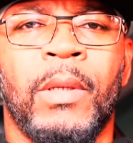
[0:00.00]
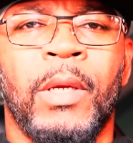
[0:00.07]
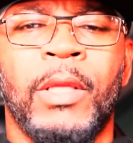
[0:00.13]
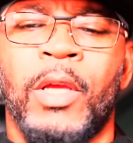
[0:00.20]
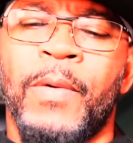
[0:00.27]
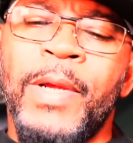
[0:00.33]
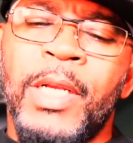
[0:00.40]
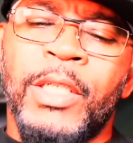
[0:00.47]

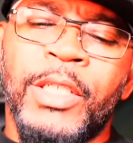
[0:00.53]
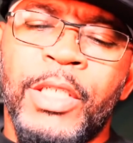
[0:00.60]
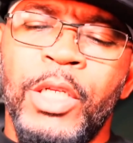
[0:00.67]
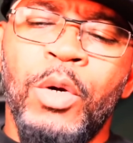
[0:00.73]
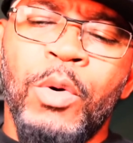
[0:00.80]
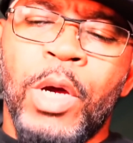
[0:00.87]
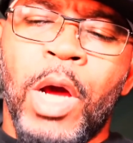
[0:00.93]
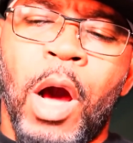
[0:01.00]
They're either
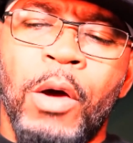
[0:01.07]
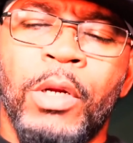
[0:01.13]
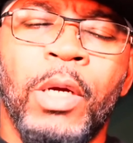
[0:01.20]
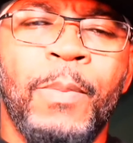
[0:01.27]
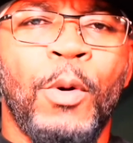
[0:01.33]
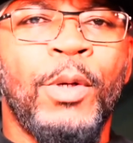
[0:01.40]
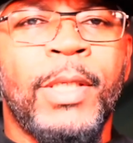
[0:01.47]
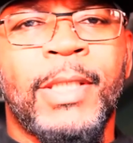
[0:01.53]
still caught up
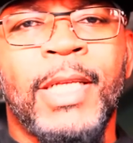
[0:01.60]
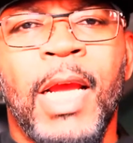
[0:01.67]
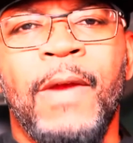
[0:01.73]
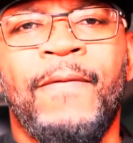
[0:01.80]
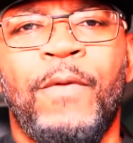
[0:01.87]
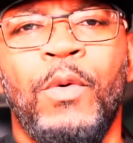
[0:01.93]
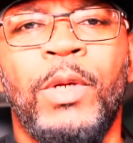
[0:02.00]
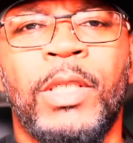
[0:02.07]
on the same
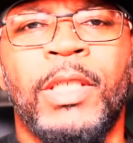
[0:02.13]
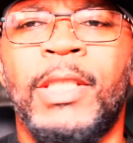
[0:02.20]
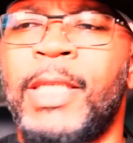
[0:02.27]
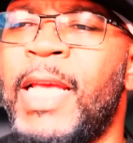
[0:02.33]
foolishness,